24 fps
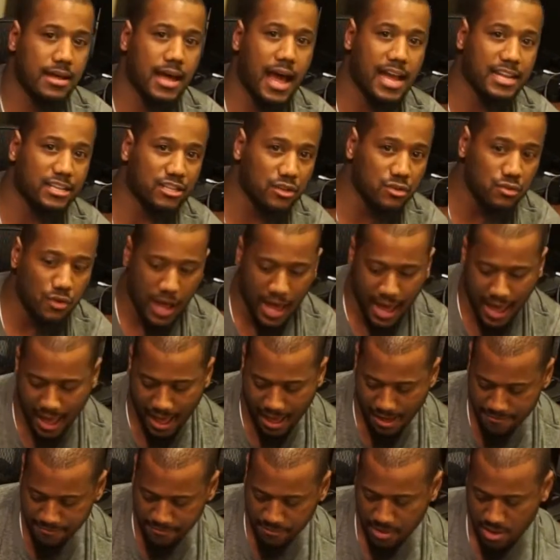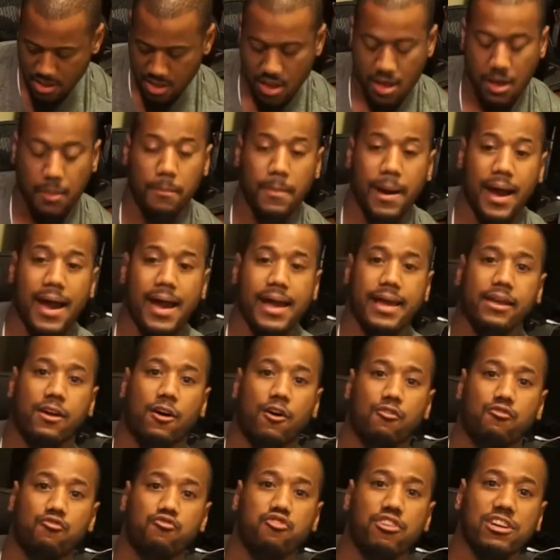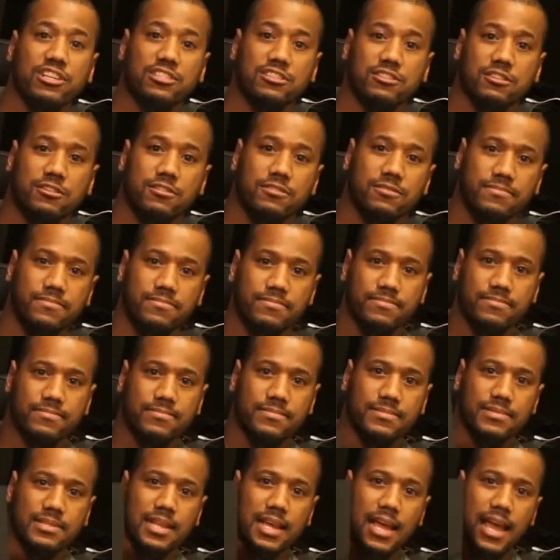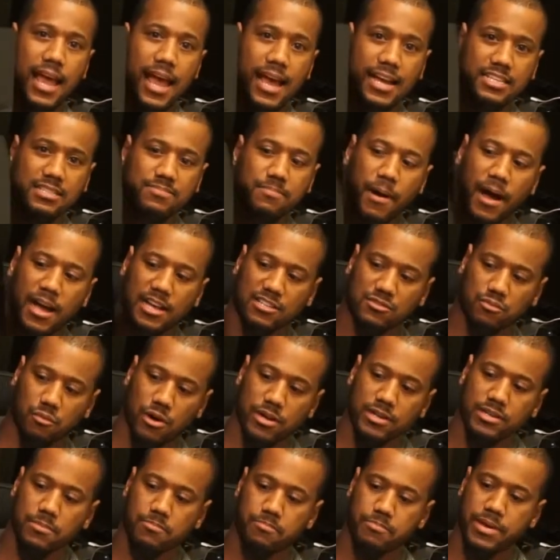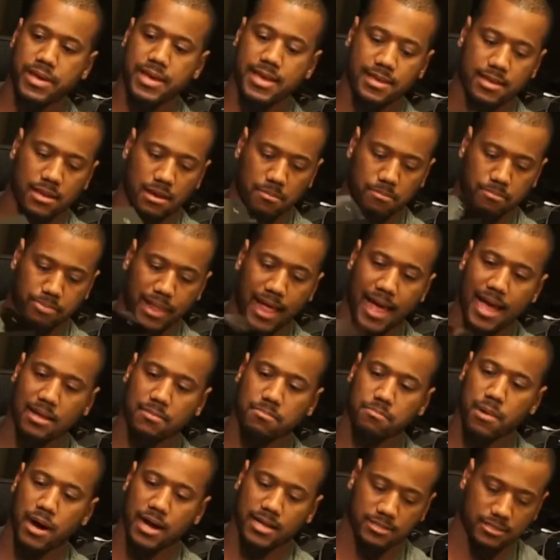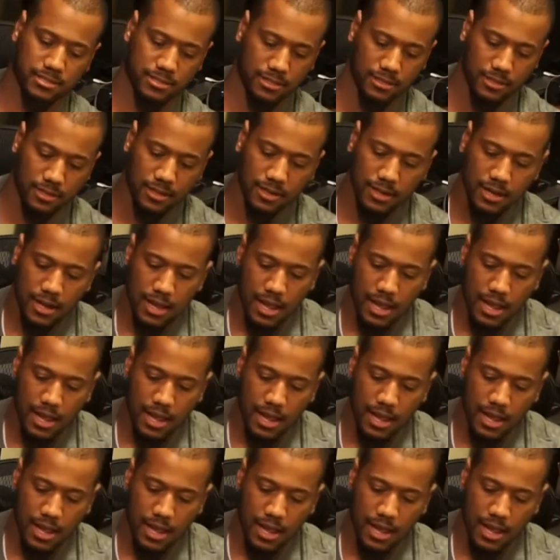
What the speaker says: I do have my original Xbox One, the big black monster,